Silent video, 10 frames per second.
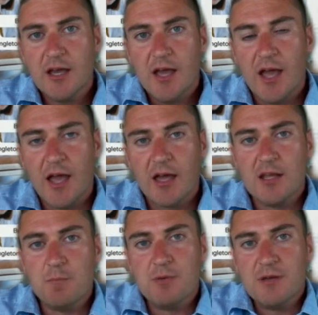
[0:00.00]
And
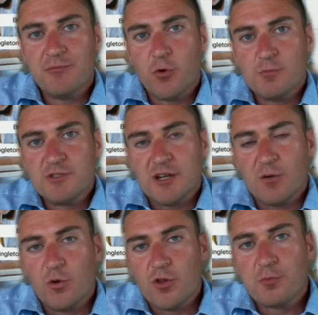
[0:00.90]
it beamforms in on
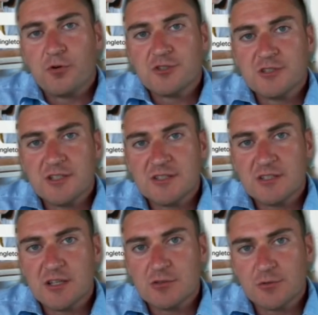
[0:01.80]
where the person is
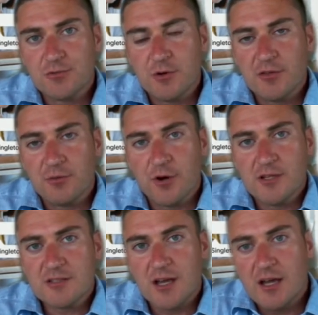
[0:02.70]
sitting. So if they're on the right
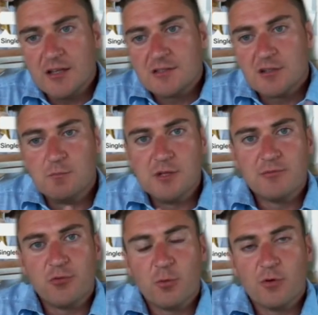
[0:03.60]
side, it's going to
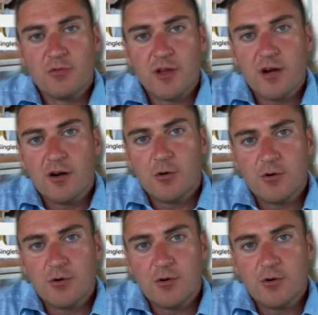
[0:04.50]
beamform over there or the